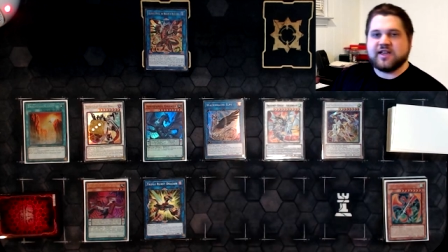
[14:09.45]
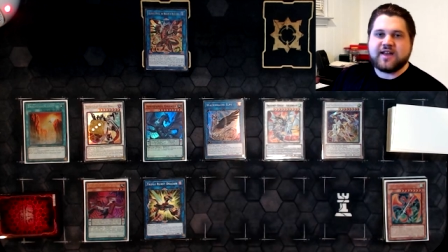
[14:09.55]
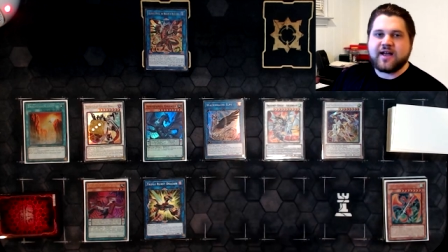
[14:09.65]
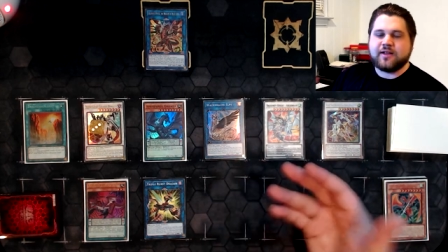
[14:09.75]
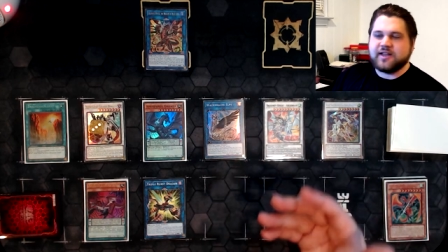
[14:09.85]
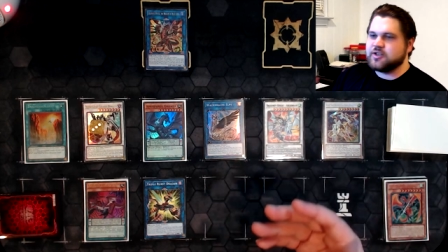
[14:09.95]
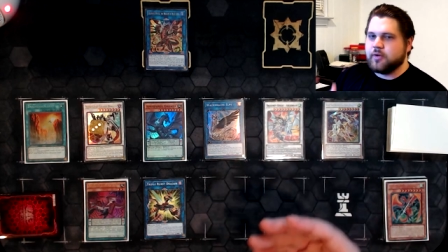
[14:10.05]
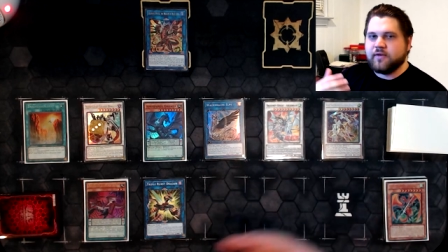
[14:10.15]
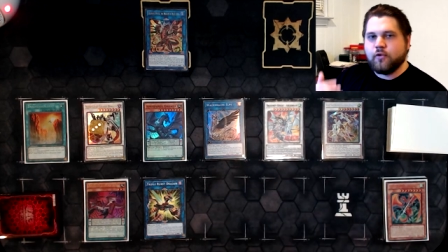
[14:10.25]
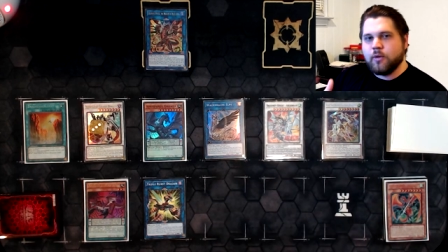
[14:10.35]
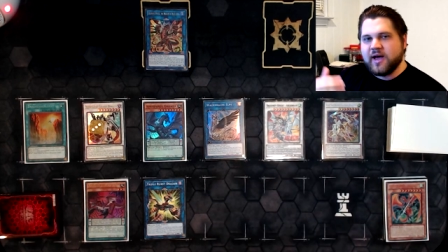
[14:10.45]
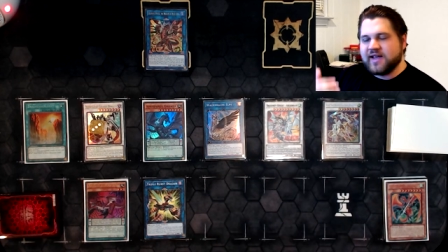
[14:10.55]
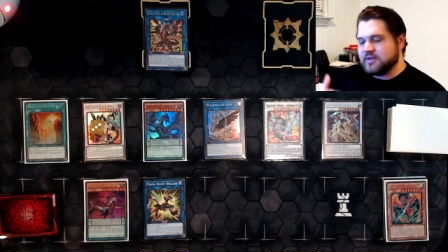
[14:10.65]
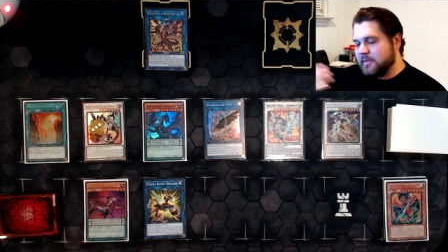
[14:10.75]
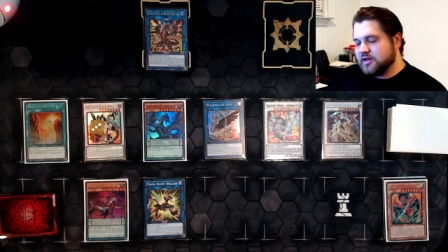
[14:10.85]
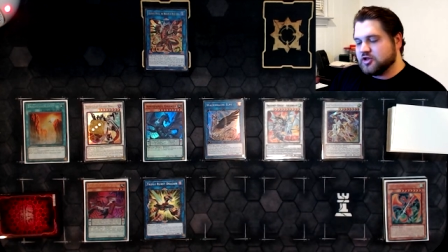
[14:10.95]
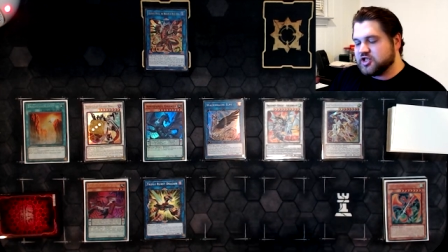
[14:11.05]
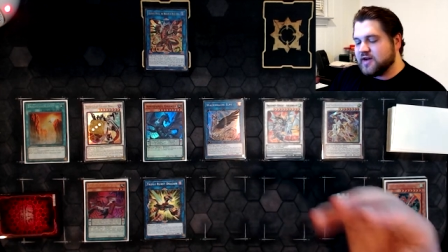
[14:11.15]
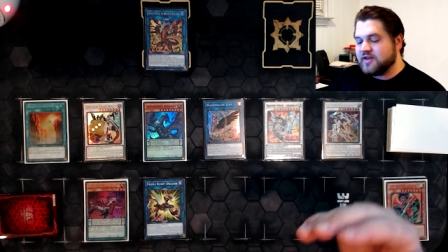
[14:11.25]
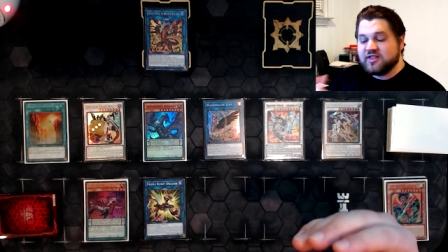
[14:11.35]
Whereas a deck list, when a format has a
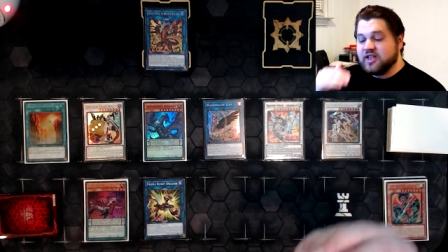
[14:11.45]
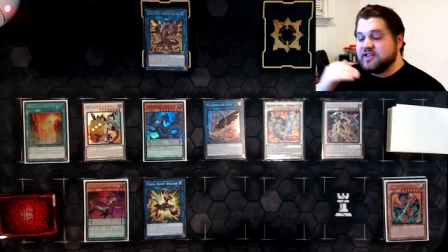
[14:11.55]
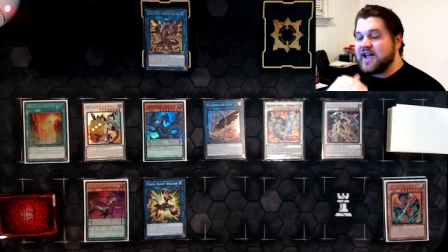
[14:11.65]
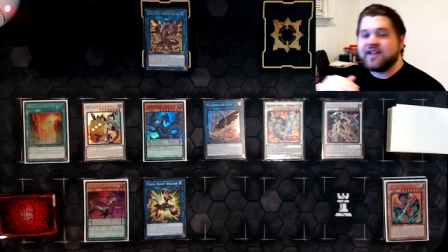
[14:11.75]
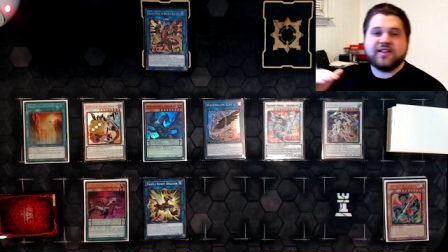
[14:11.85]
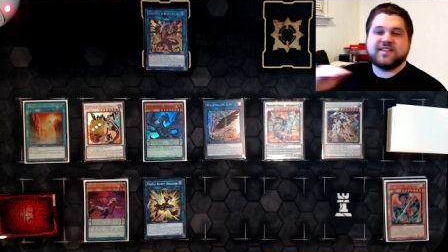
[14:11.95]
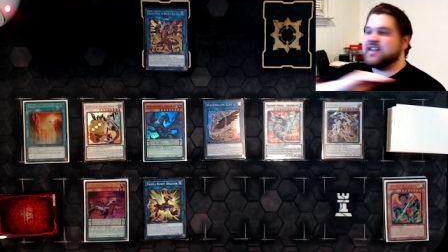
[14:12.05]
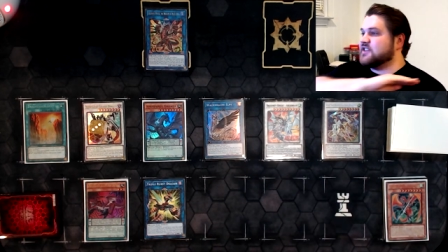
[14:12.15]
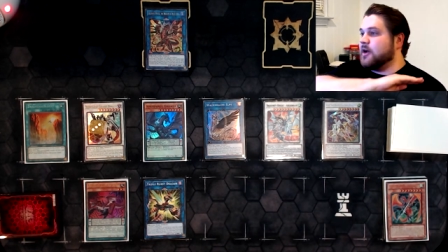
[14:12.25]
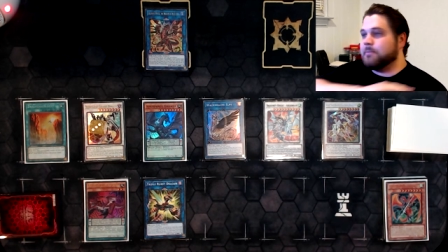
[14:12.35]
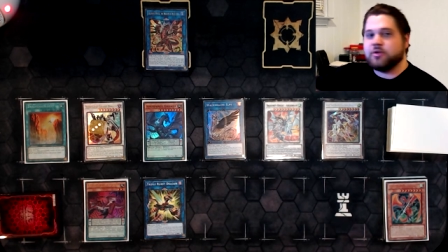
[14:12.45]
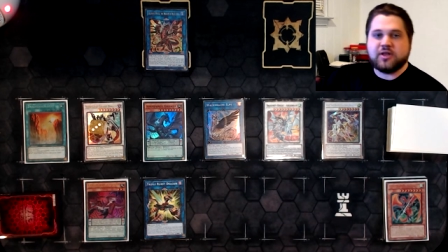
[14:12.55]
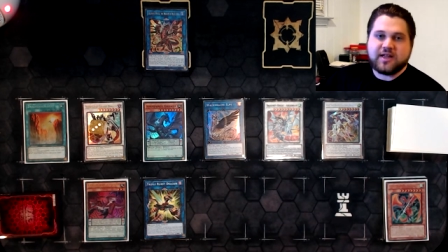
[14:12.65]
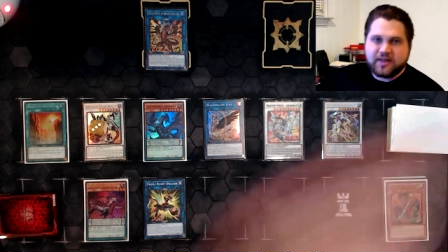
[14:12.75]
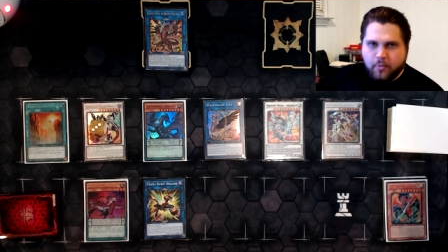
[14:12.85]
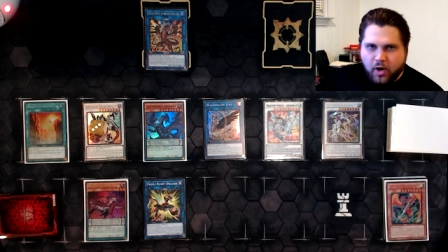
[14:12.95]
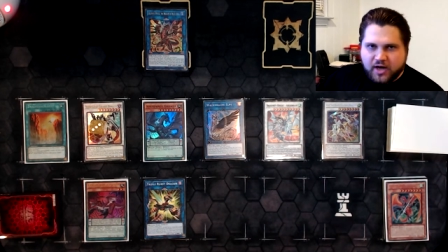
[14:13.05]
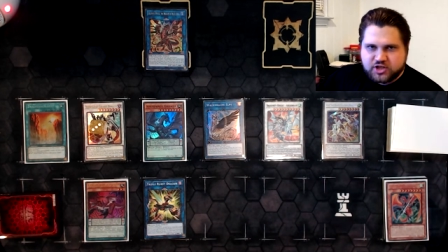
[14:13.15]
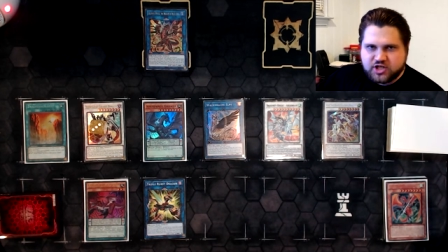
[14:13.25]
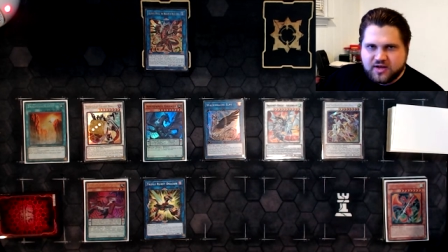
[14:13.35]
major shift, the deck list is
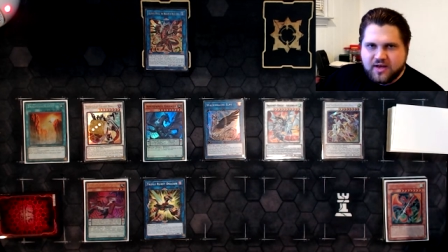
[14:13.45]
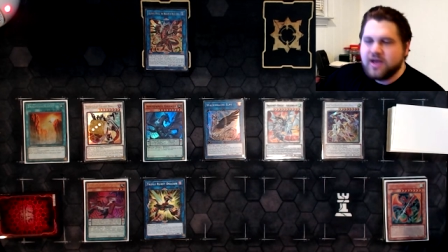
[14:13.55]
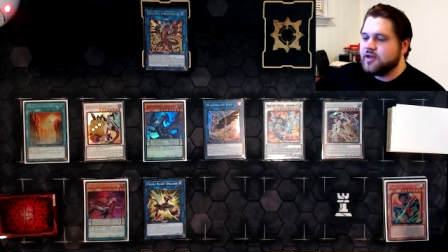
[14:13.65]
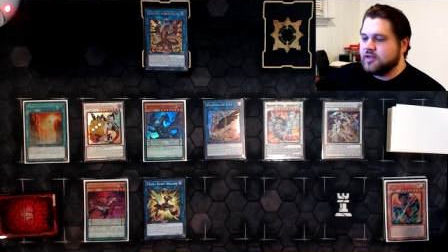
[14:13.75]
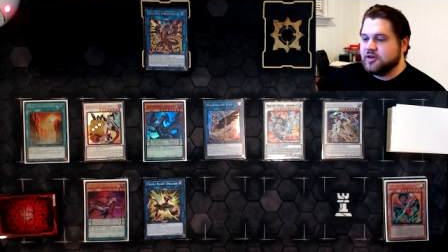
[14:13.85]
completely washed.